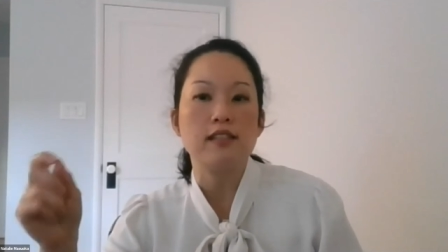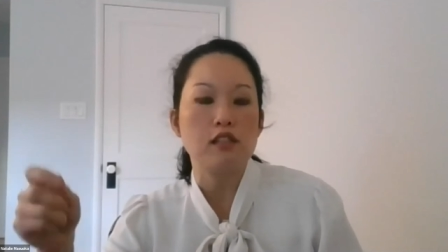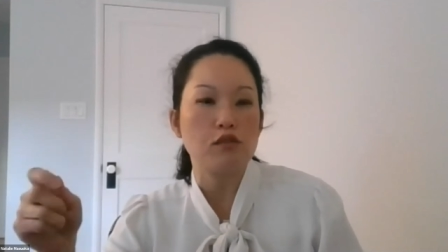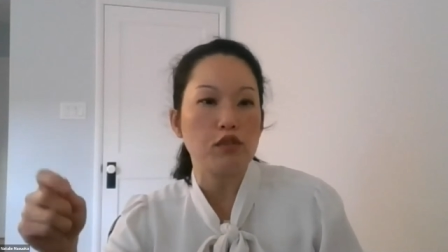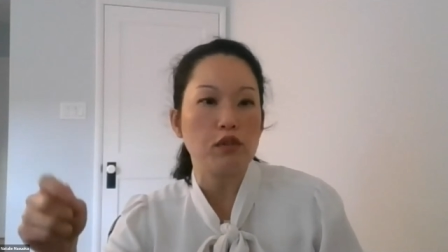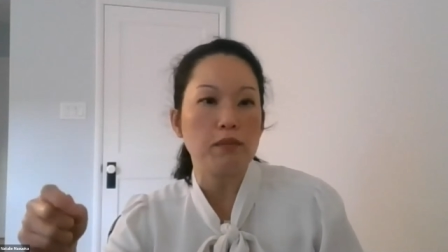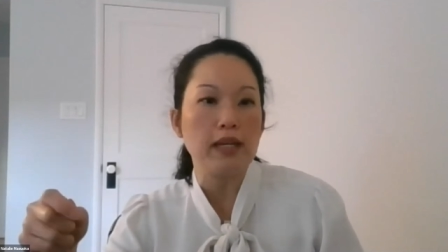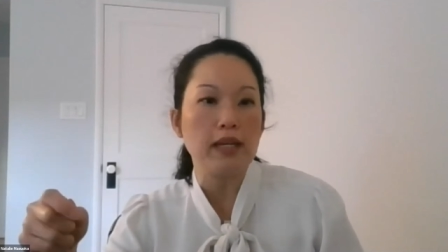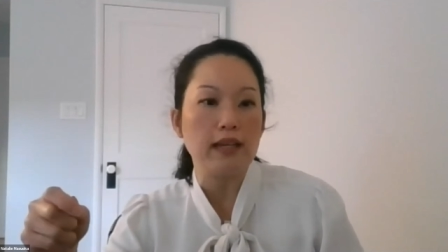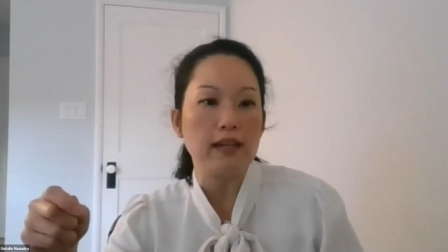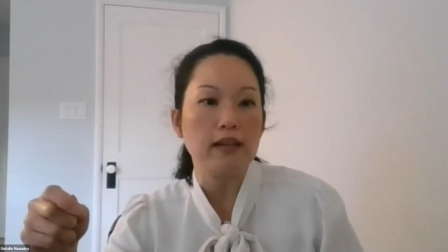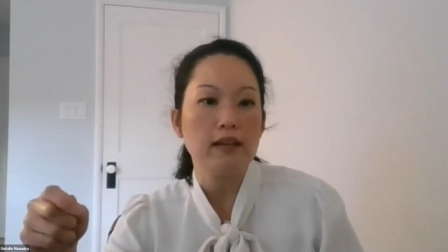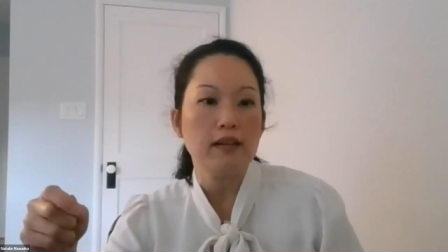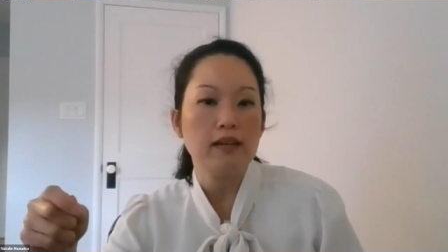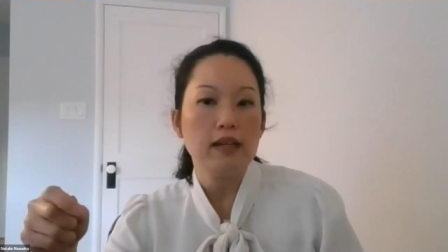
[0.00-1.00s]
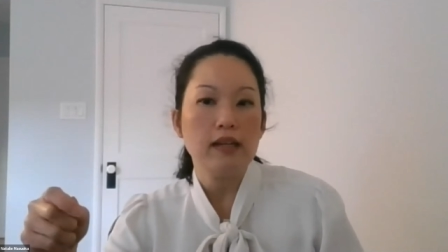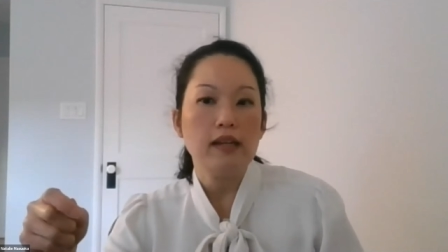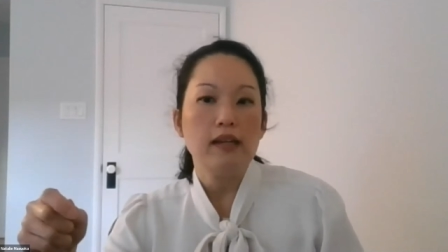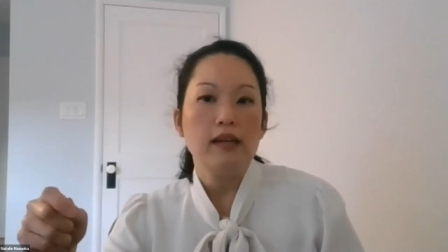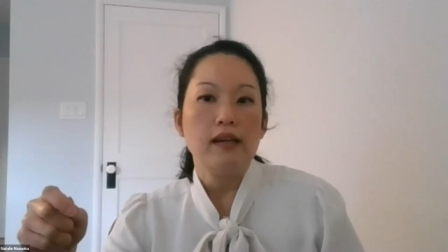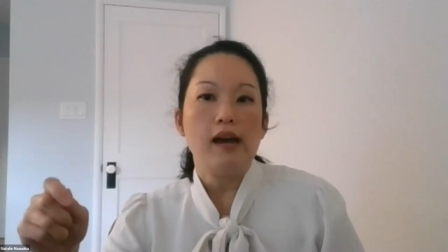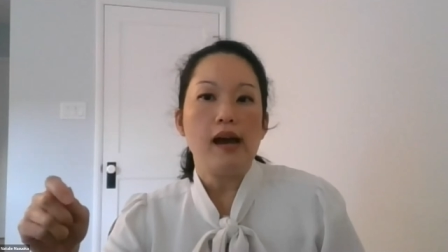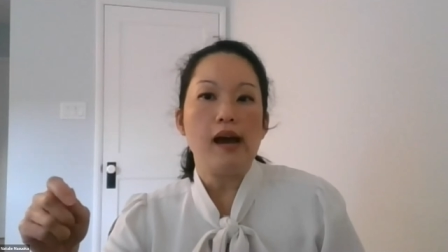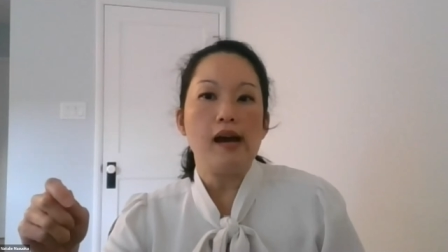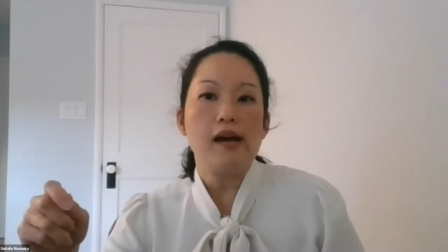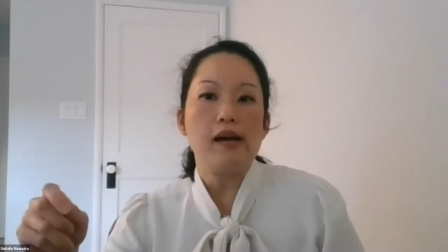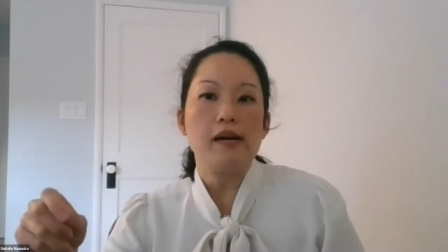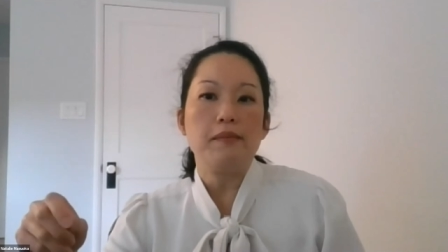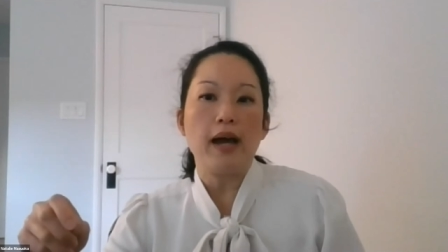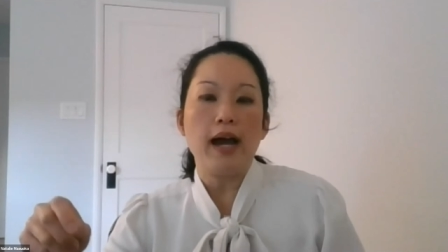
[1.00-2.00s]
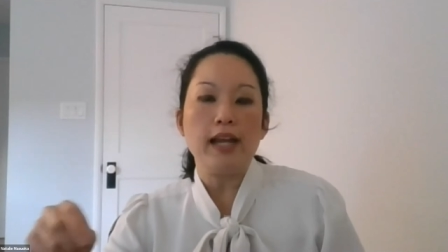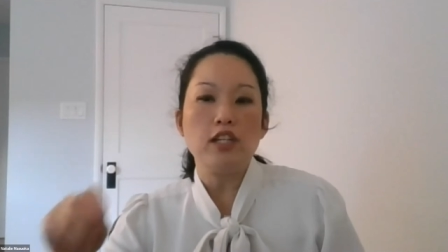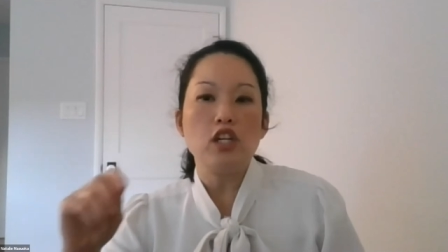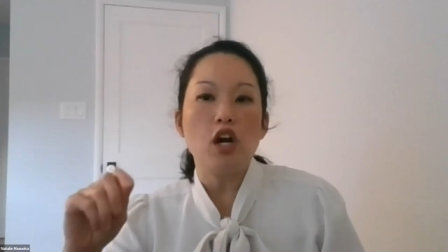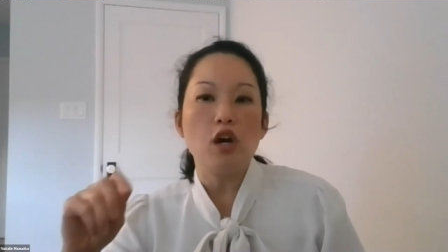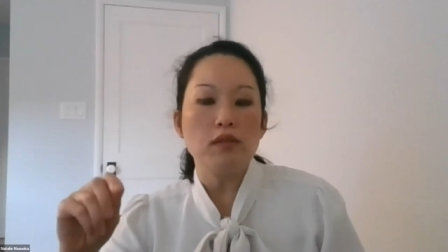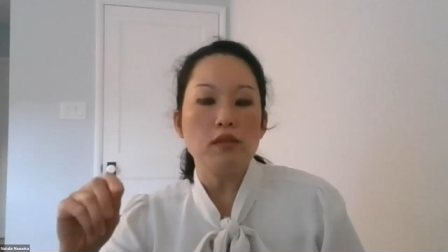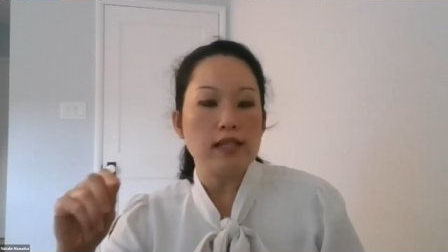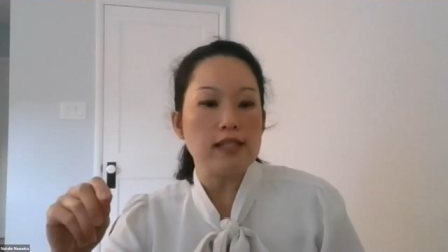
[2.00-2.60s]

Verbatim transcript: this is for me. Um, I don't